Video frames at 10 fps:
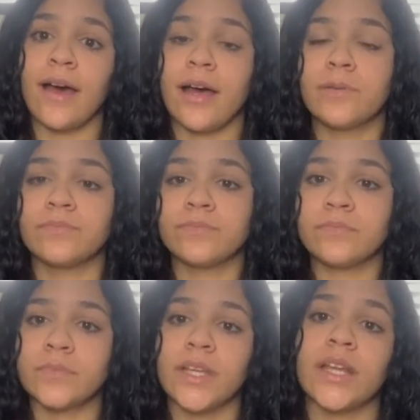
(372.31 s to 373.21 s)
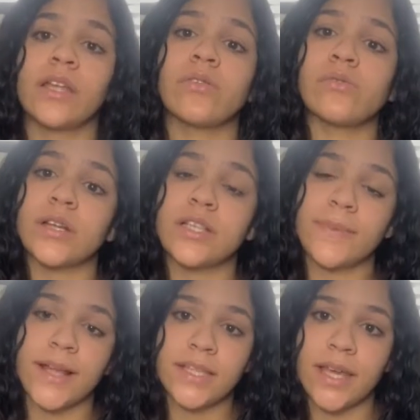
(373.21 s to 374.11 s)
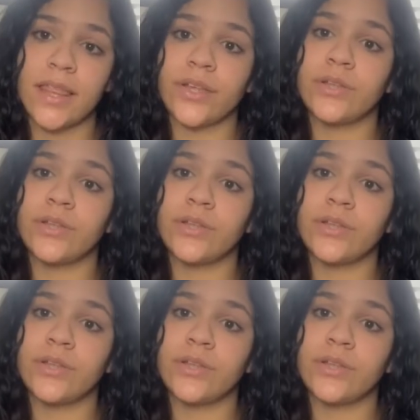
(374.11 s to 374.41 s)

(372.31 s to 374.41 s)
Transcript: um, getting your organs back together.